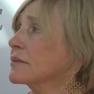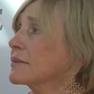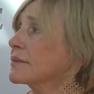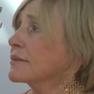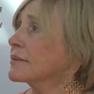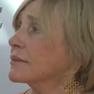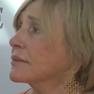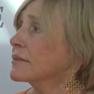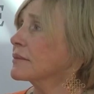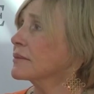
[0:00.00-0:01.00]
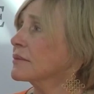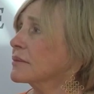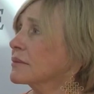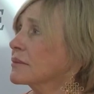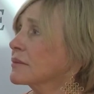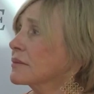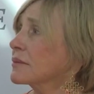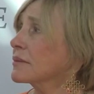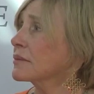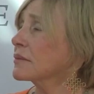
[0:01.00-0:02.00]

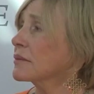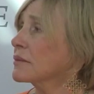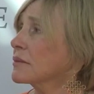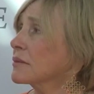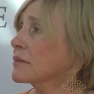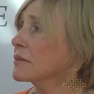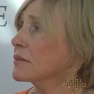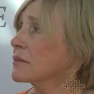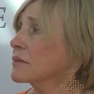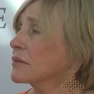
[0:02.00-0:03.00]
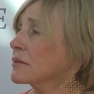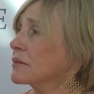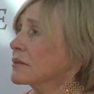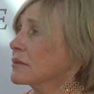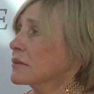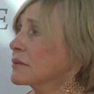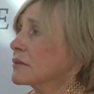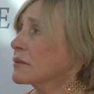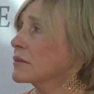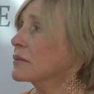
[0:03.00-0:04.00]

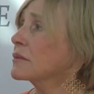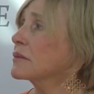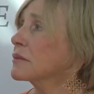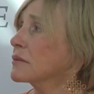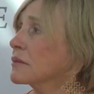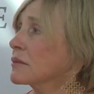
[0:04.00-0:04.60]
(not speaking)